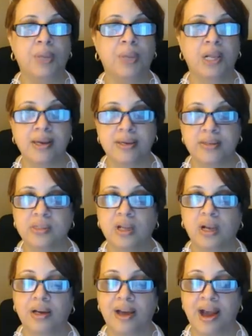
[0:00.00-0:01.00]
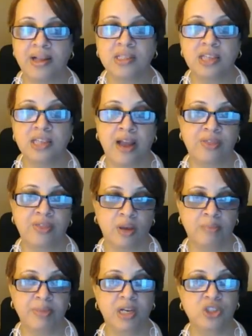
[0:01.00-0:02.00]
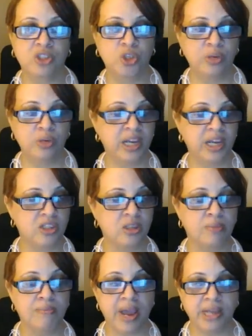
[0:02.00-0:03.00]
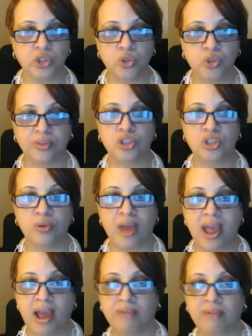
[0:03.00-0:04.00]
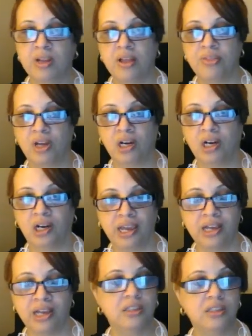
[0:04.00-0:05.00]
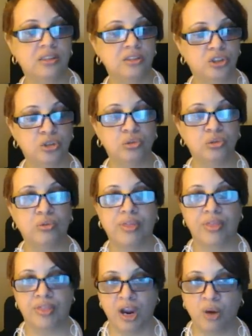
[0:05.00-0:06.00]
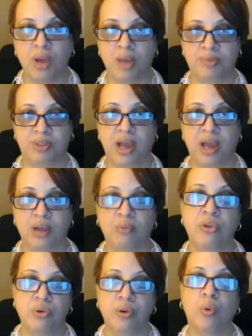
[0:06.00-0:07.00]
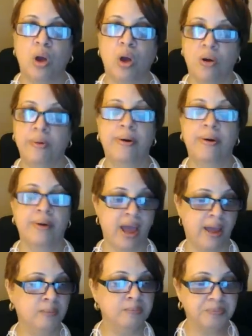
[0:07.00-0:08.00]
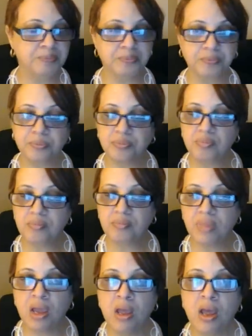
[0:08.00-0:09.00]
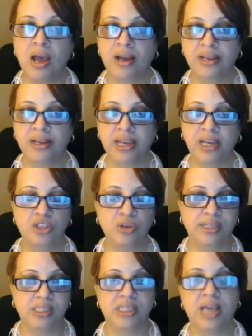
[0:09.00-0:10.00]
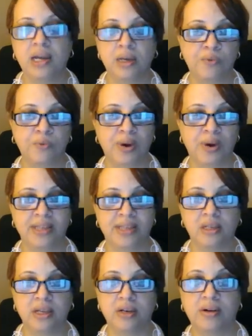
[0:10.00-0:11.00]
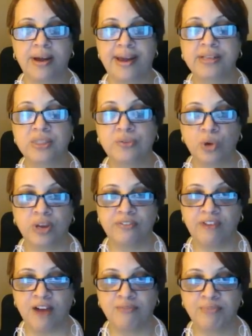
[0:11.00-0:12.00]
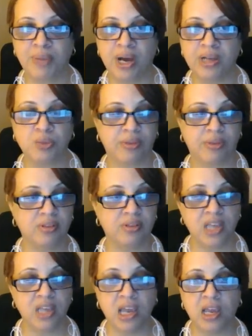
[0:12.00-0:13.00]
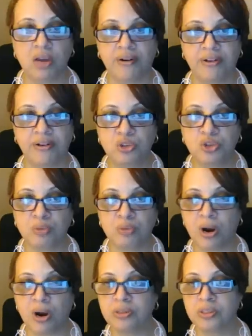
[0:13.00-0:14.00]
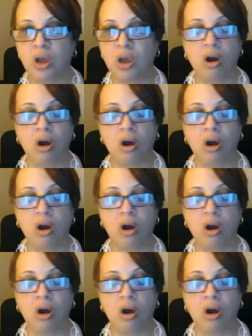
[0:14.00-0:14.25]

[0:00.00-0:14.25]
please contact them because you need to make sure that you have the link to their website when you enroll, okay? Again, you can sign up for as little as $45 with tea or NutriBurst,